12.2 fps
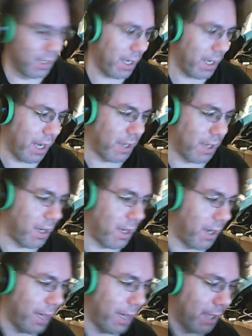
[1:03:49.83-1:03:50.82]
And
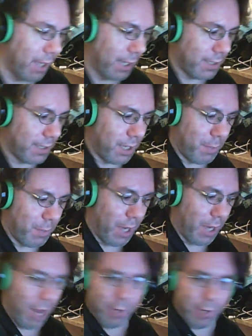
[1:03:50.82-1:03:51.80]
yeah, like I said, in about
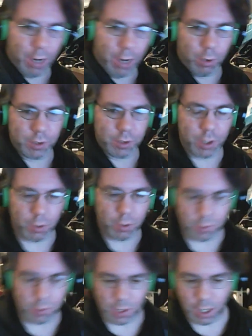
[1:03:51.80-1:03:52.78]
half an hour or so,
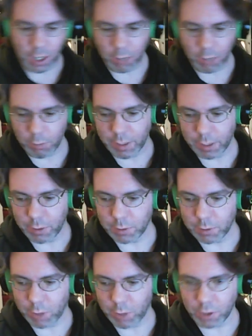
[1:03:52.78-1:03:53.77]
we'll be doing
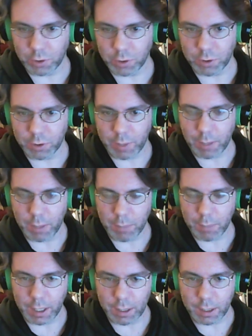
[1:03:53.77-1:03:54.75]
some Dark Souls 3,
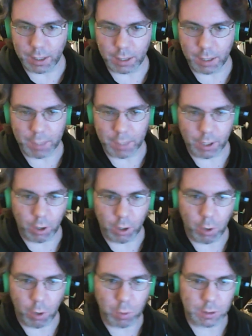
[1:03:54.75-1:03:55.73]
me and
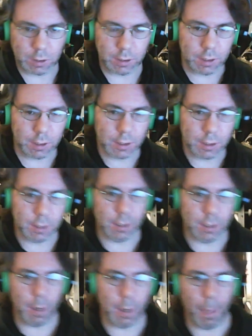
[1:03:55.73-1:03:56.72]
Kuro.
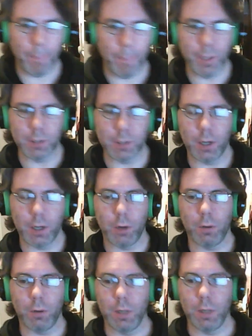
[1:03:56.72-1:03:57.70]

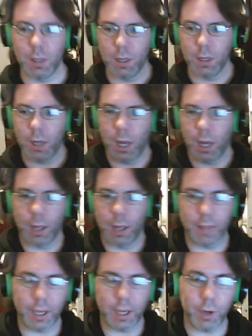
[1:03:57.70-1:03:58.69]
So,
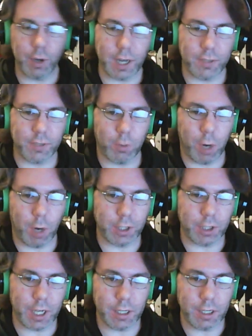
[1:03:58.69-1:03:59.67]
thank you guys for
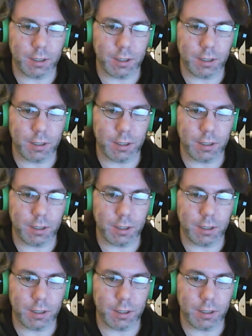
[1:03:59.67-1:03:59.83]
watching,